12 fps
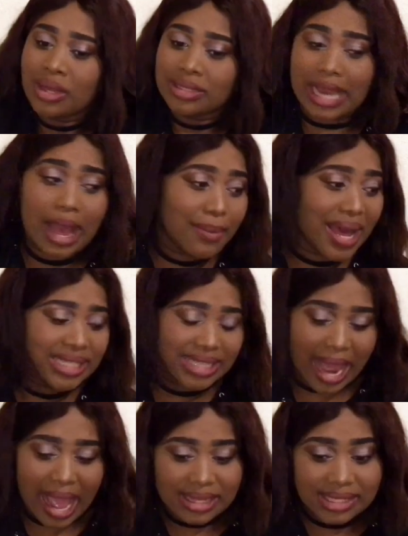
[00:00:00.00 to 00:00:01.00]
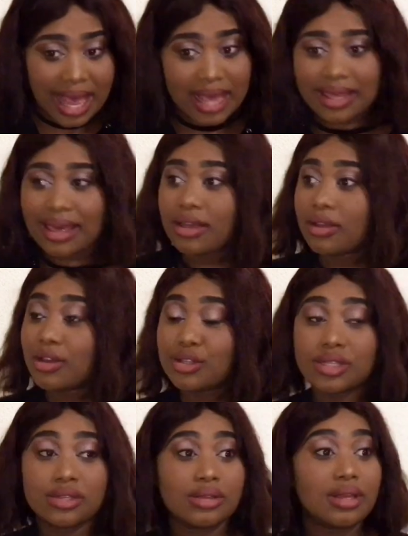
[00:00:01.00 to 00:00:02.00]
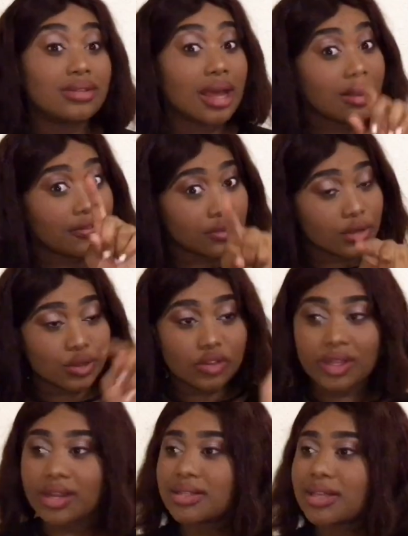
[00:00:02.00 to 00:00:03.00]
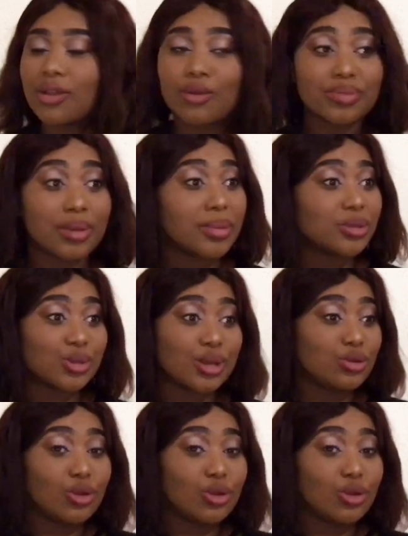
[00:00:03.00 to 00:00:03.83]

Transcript: Daba das, I get, cause Nami from the Sutrix got up number two,